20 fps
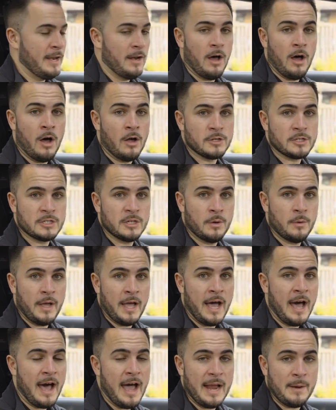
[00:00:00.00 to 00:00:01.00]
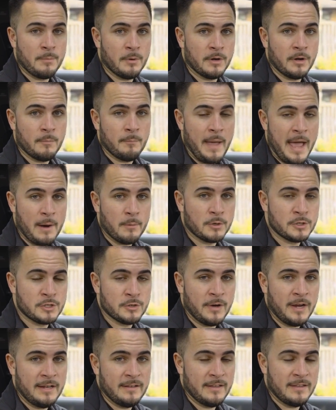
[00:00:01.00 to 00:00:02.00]
and also a hybrid
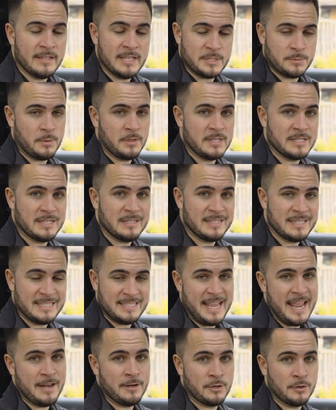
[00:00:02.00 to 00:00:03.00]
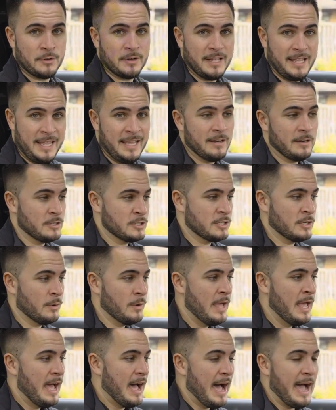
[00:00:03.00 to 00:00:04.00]
powertrain that this one's standard in.
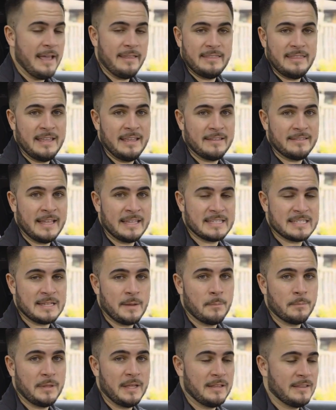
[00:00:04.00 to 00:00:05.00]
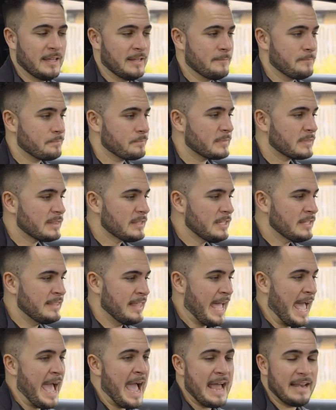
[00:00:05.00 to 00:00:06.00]
So I think that's something that
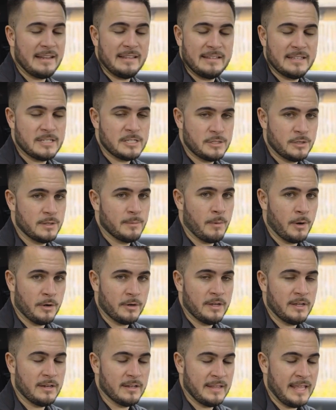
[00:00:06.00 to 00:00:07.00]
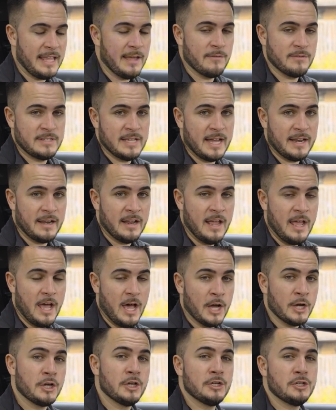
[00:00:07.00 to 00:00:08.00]
adding this to the market, they have done
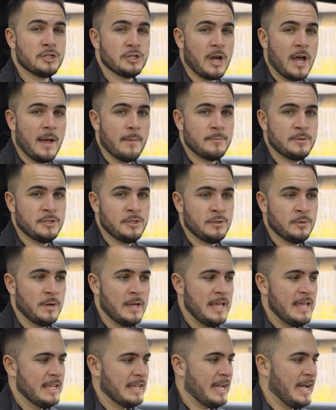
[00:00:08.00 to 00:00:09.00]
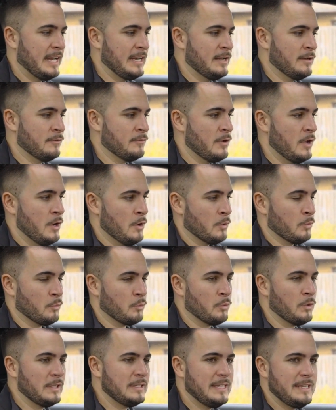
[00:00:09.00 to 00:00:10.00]
a good job to kind of
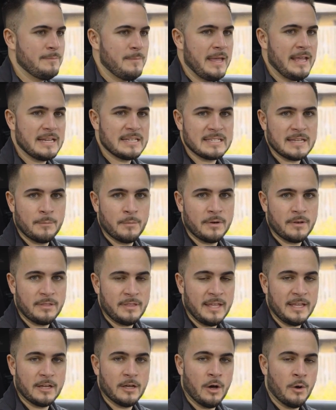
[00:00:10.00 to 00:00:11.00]
really make someone think,